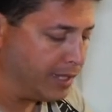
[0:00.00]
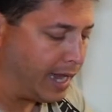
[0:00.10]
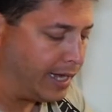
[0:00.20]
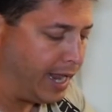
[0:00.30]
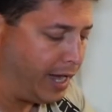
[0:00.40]
But
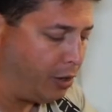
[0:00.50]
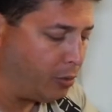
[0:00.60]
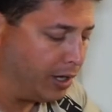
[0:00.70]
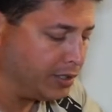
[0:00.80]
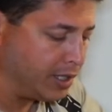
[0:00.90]
the idea here
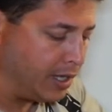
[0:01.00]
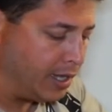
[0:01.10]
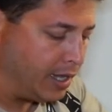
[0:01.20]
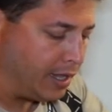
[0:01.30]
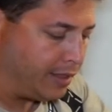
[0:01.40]
was
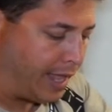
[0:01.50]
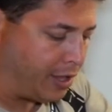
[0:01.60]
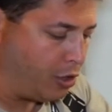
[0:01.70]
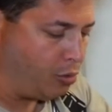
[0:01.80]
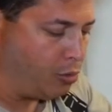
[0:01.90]

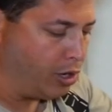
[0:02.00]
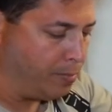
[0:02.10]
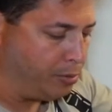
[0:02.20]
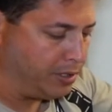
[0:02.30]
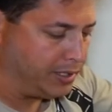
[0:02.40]
that you
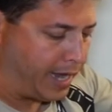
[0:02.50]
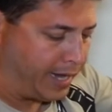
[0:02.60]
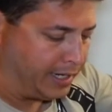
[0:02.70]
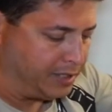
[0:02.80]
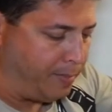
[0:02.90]
would put this guy
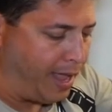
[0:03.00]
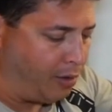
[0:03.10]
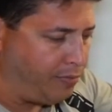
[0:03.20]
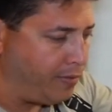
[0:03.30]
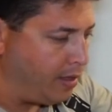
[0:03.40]
in his
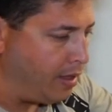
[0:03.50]
mouth,